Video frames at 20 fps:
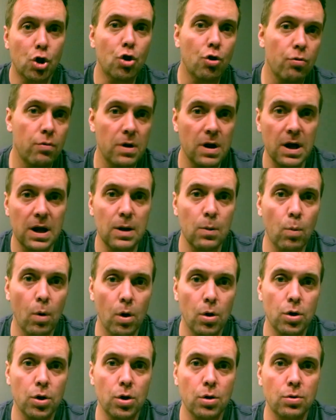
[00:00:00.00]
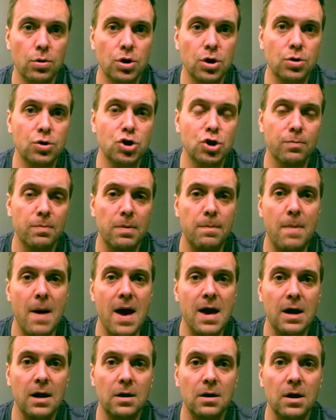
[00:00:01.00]
currently what you should be
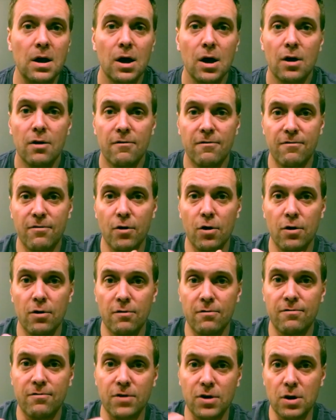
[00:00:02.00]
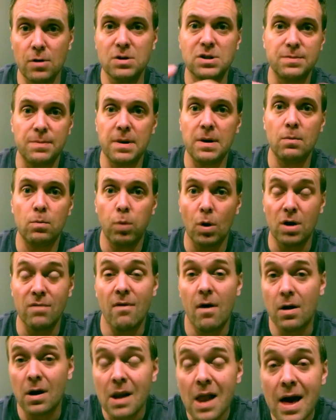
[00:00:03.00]
paying for you to be one of
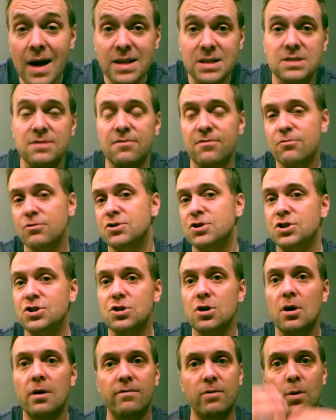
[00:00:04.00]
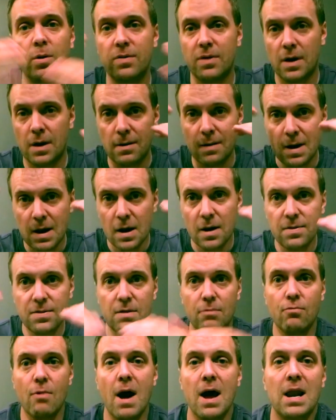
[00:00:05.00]
our clients and for us to serve you at
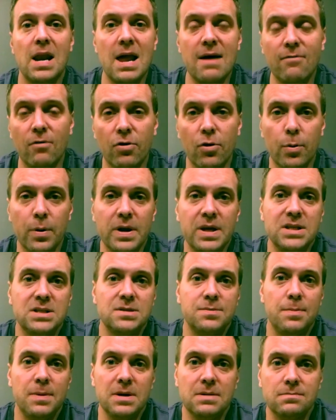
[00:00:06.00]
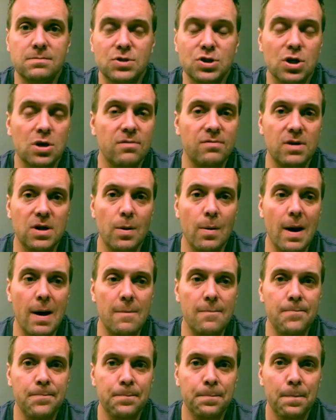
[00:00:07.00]
the right level that we need to be serving you at.
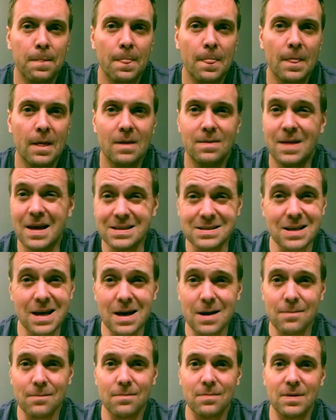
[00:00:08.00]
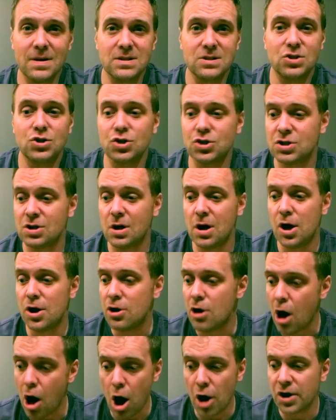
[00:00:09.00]
That's it. It's just
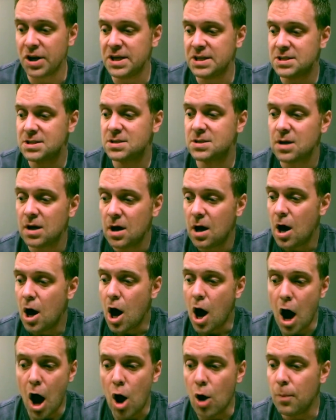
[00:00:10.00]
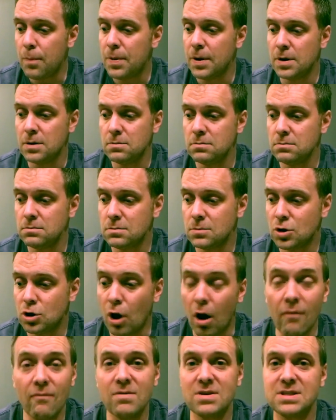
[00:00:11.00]
an honest, open
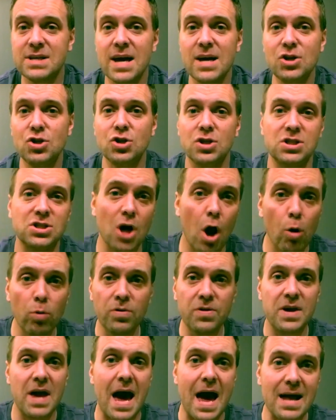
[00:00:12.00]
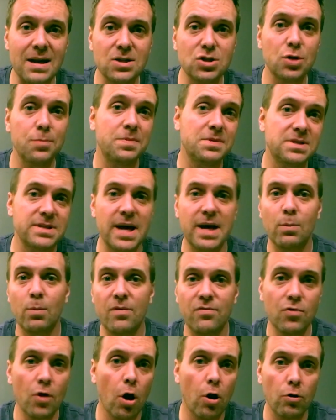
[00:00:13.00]
conversation. It's holding your hands up and saying
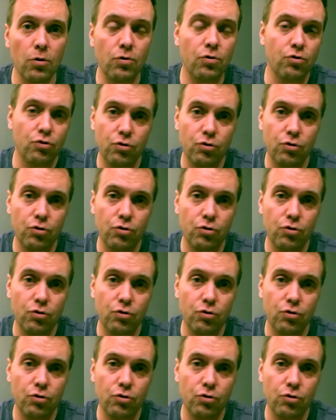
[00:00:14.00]
we've not,